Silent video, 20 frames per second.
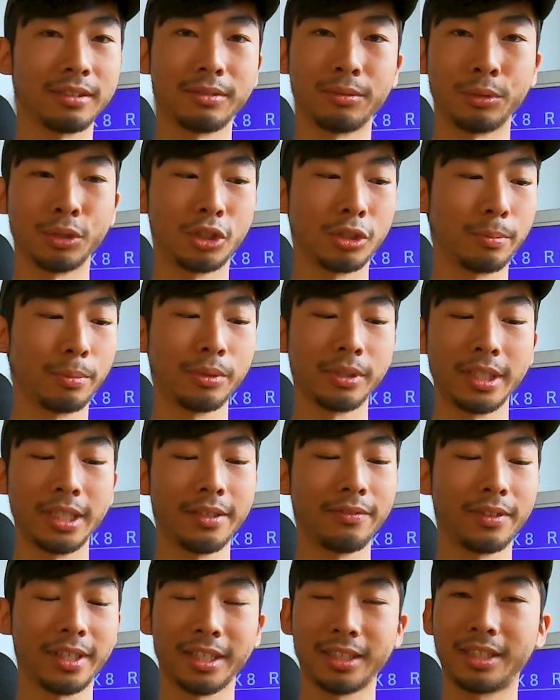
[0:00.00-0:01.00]
would you
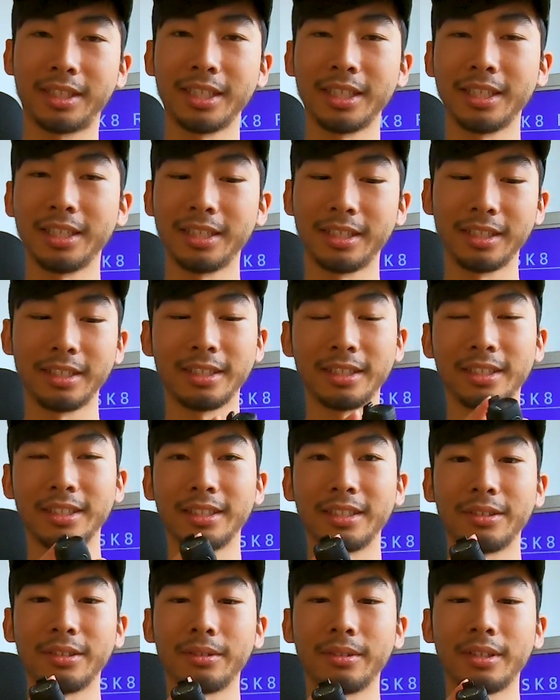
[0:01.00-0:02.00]
believe that the
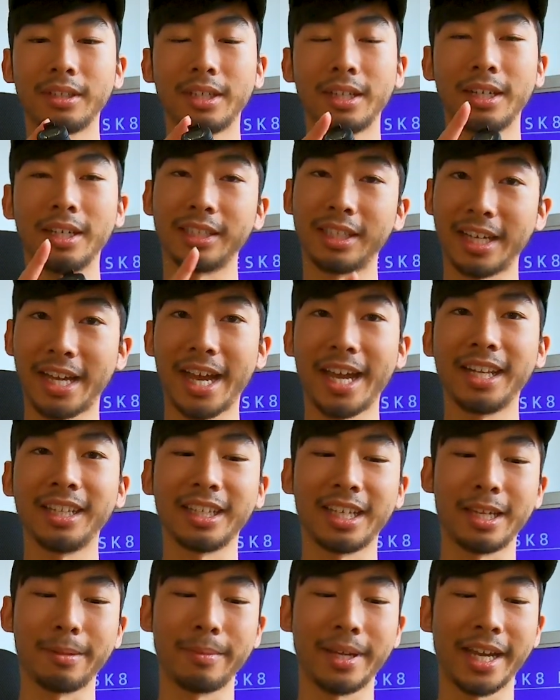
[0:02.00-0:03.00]

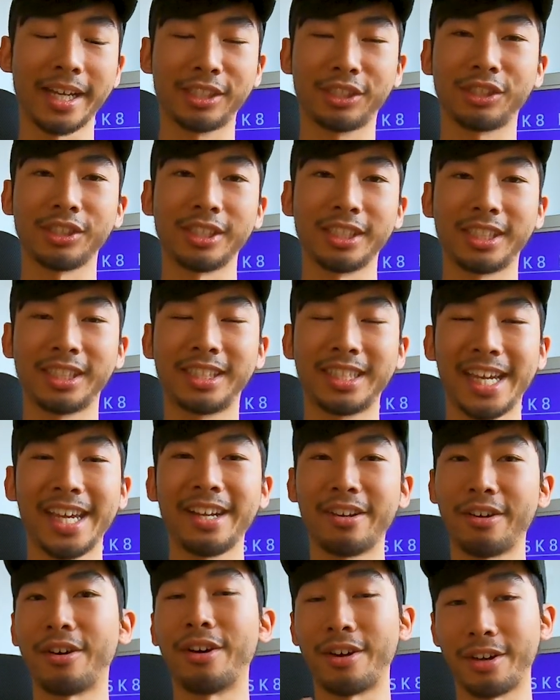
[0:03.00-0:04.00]
headlamp actually
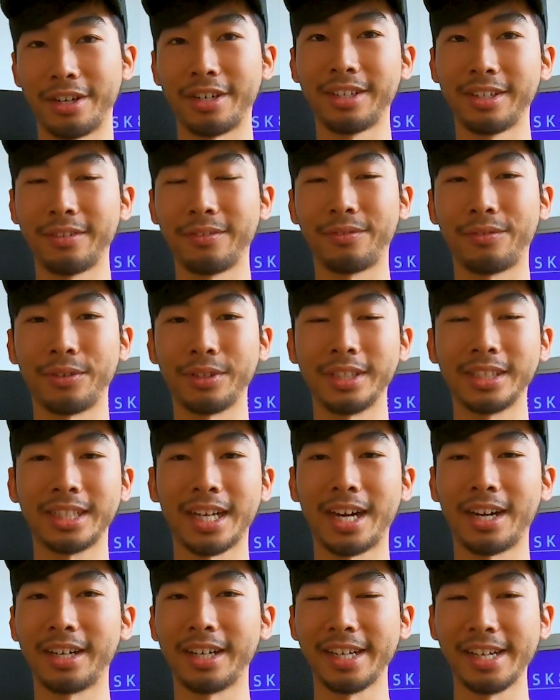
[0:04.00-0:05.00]
stayed on for the
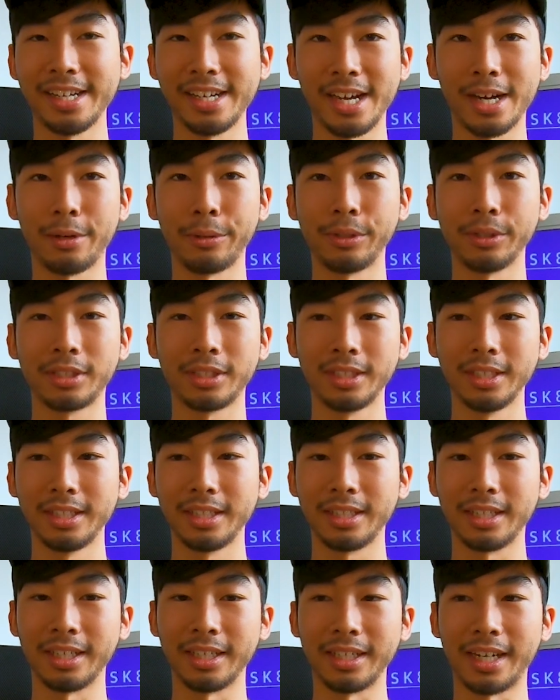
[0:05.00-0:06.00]
entire 8 hours?
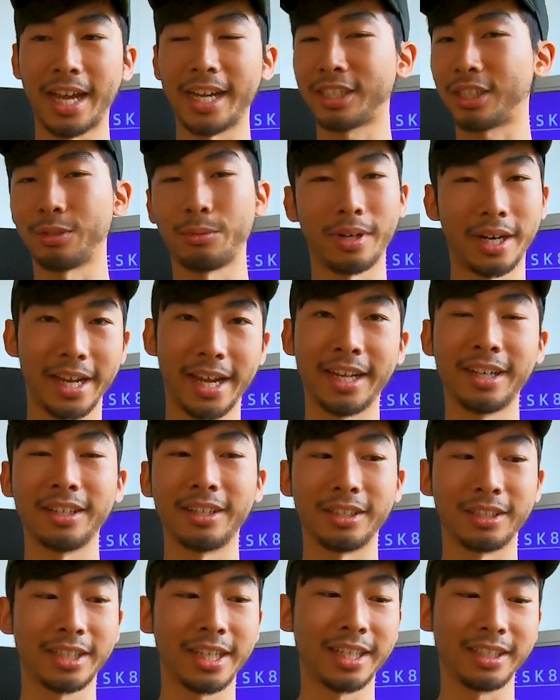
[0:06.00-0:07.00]
And actually, when I ended
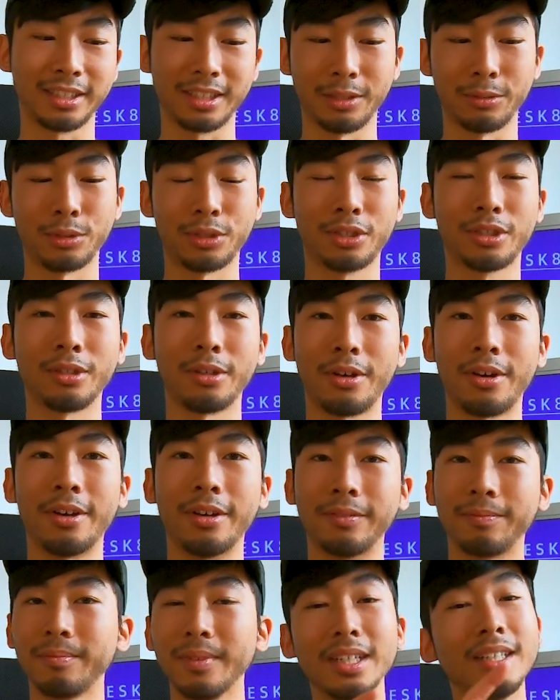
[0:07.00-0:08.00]
the test, it was still
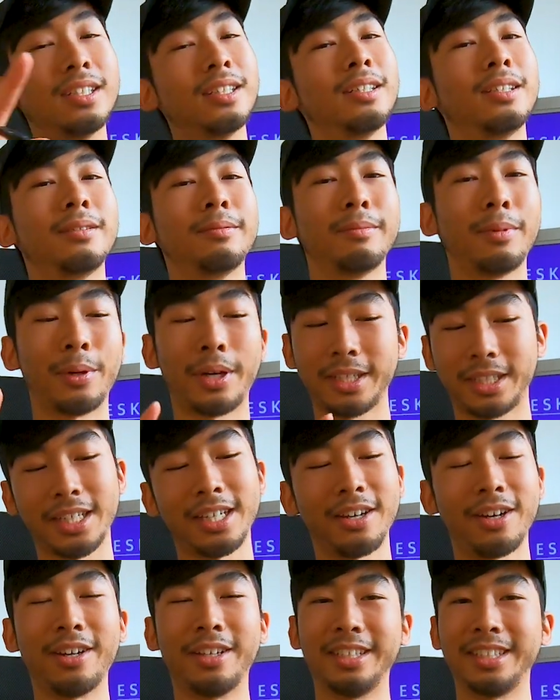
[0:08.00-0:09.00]
on. But when I say
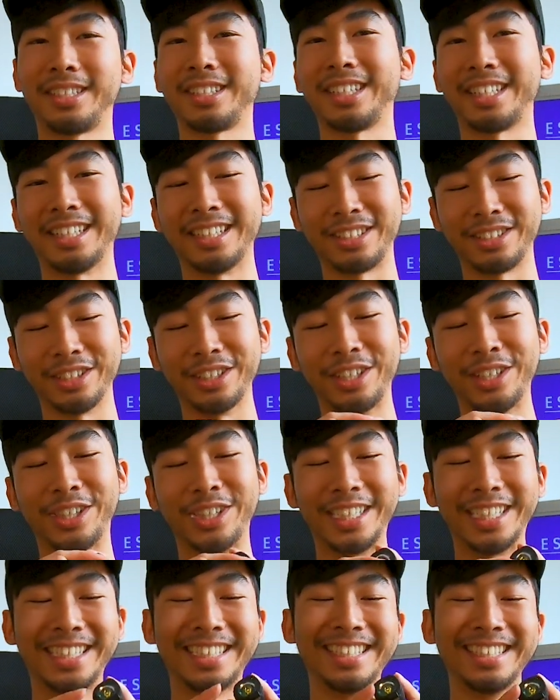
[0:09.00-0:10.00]
on, it's
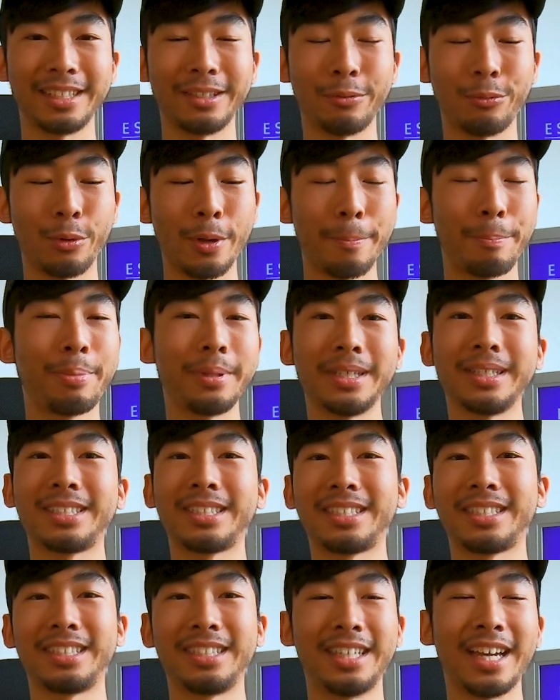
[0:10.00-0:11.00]
literally
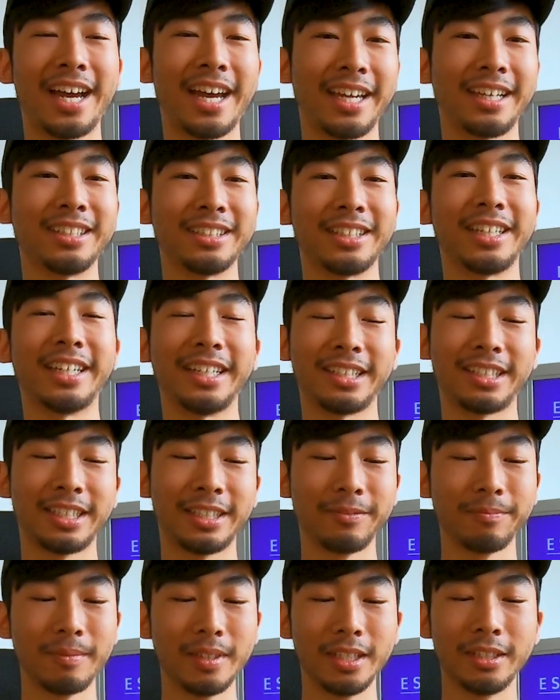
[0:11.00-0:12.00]
wimpiest dying light.
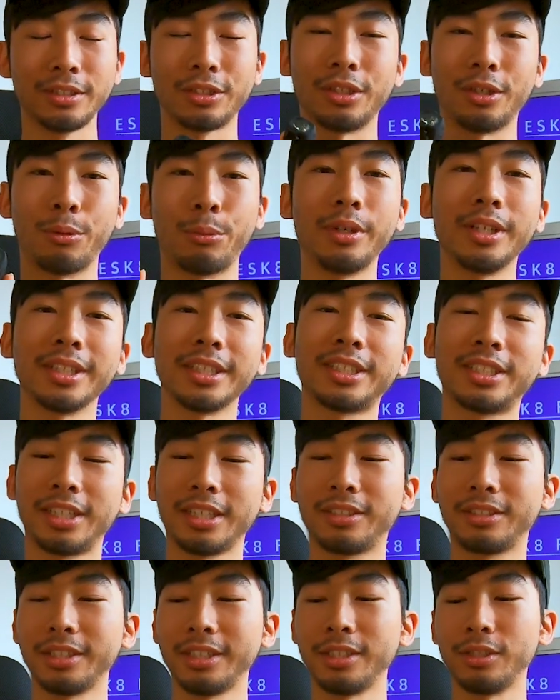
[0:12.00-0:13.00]
So
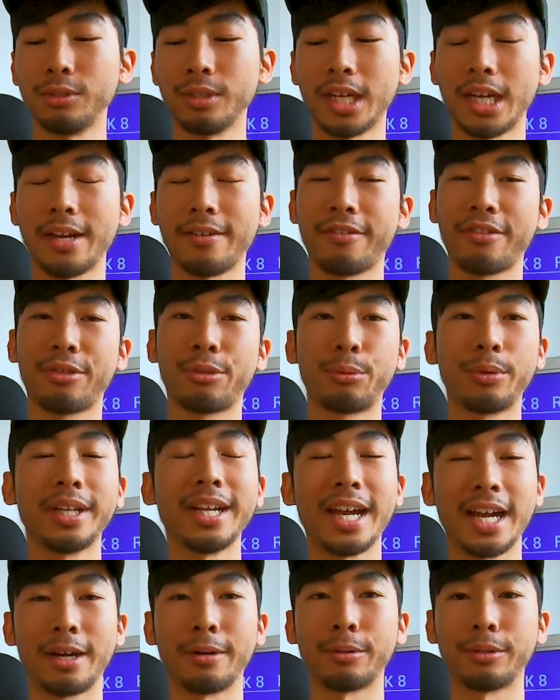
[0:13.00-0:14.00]
realistically, you have 3
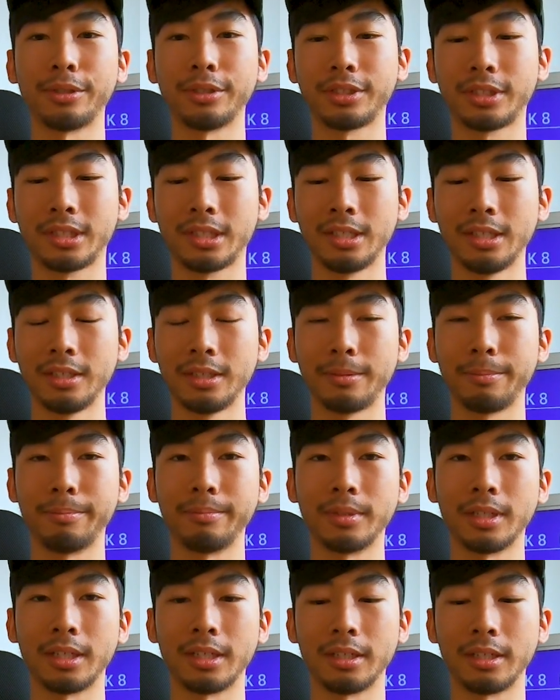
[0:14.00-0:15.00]
hours
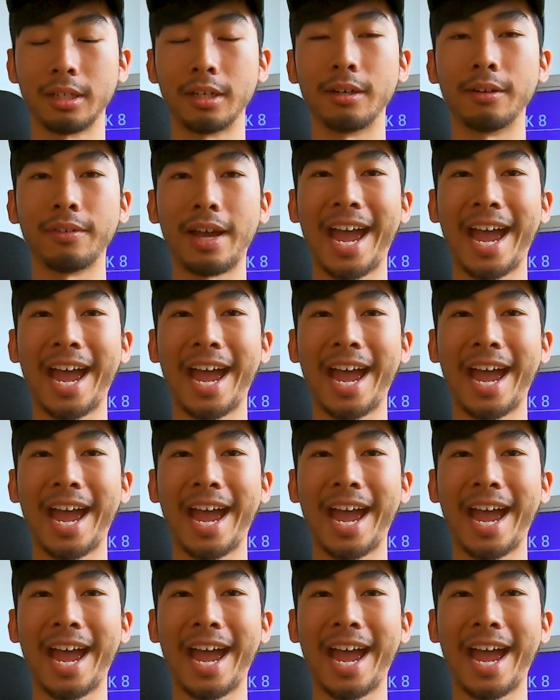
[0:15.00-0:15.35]
of